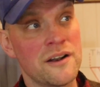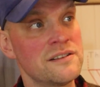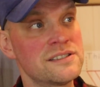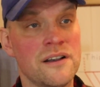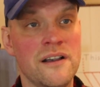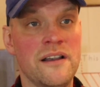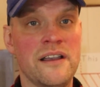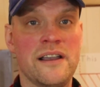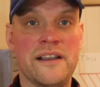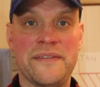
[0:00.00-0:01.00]
also
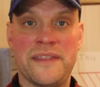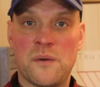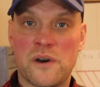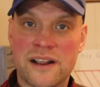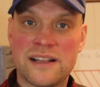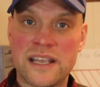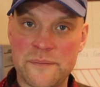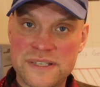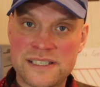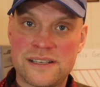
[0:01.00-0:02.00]
there were
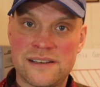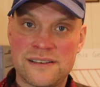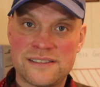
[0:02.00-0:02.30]
clips.